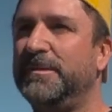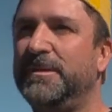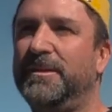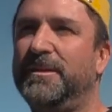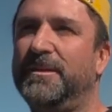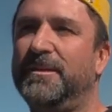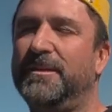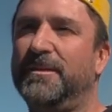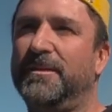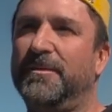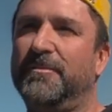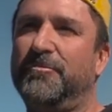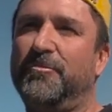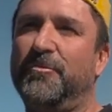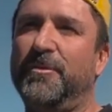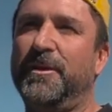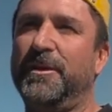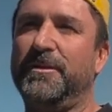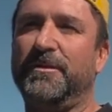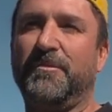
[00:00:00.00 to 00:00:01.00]
be
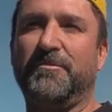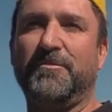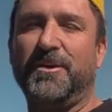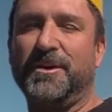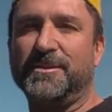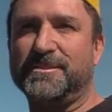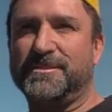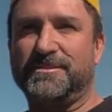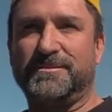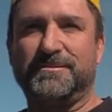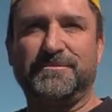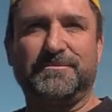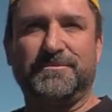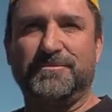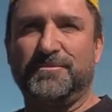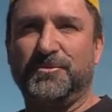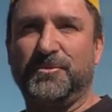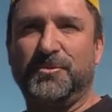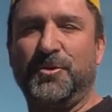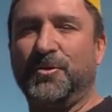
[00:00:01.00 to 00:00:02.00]
afraid of us.
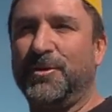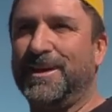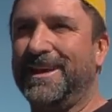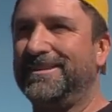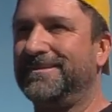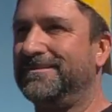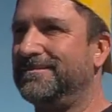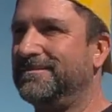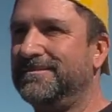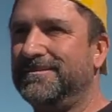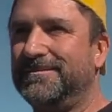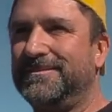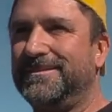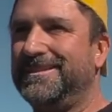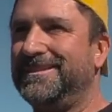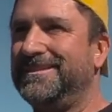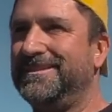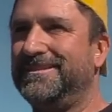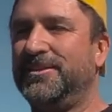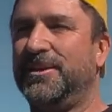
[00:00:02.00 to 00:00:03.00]
You can
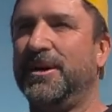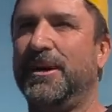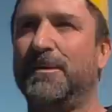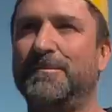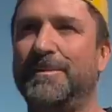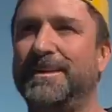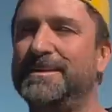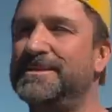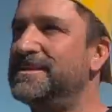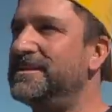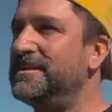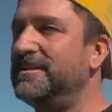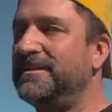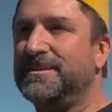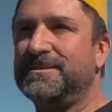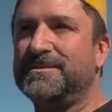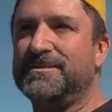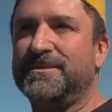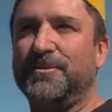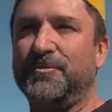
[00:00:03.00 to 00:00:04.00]
come and see
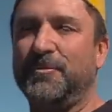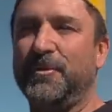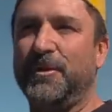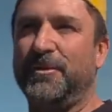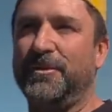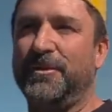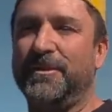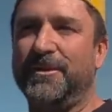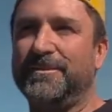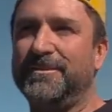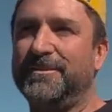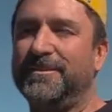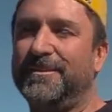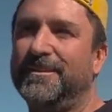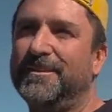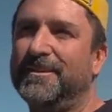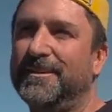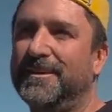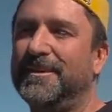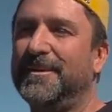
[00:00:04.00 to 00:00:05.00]
us. We're not,
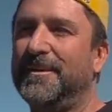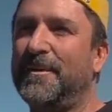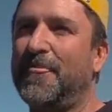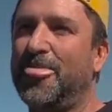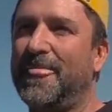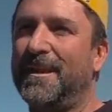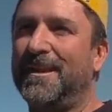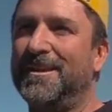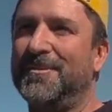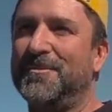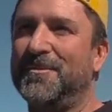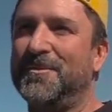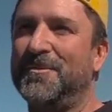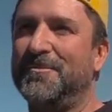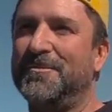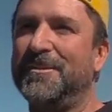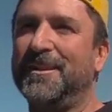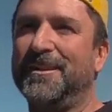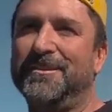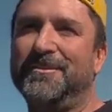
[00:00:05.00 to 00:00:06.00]
we're
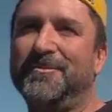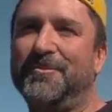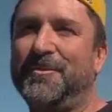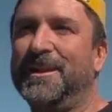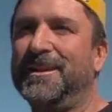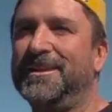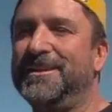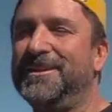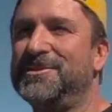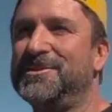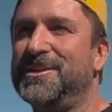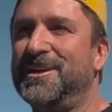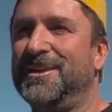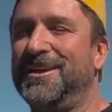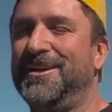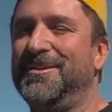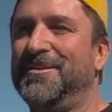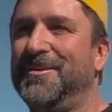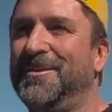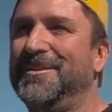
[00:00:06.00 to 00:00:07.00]
really, really
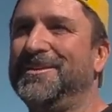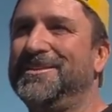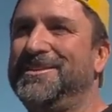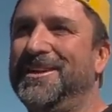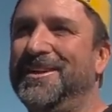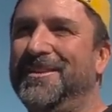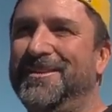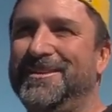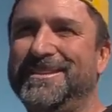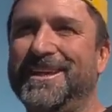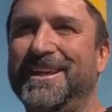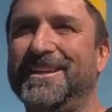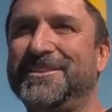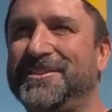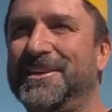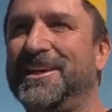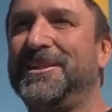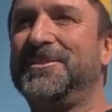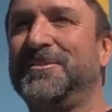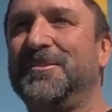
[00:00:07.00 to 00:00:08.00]

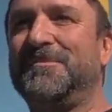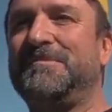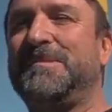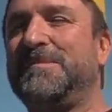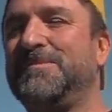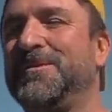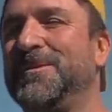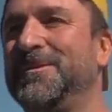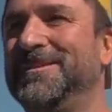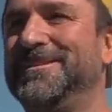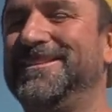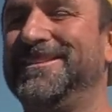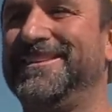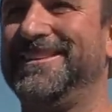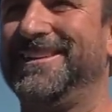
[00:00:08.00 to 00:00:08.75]
gentle people.